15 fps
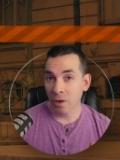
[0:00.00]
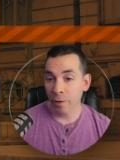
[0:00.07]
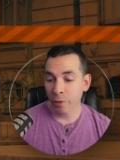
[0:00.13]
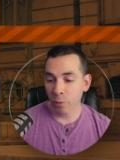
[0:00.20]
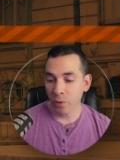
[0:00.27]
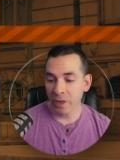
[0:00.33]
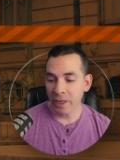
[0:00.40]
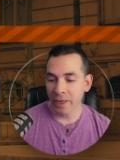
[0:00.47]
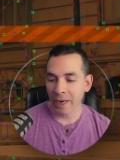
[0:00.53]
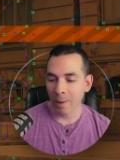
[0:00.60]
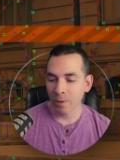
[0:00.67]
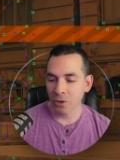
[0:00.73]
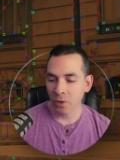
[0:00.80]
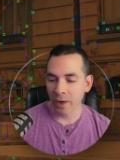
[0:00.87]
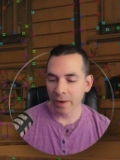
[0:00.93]
our 3D
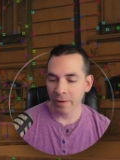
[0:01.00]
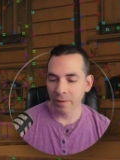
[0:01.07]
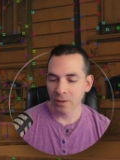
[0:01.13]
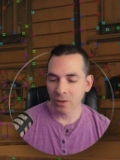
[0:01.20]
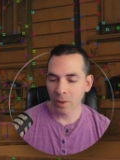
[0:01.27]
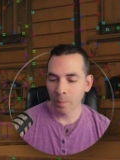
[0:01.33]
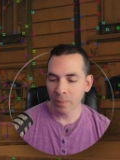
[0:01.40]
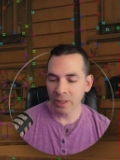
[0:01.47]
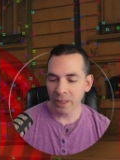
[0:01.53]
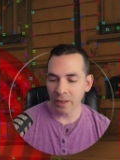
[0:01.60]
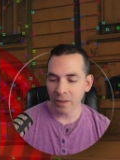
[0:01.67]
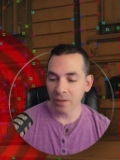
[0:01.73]
camera tracker is complete,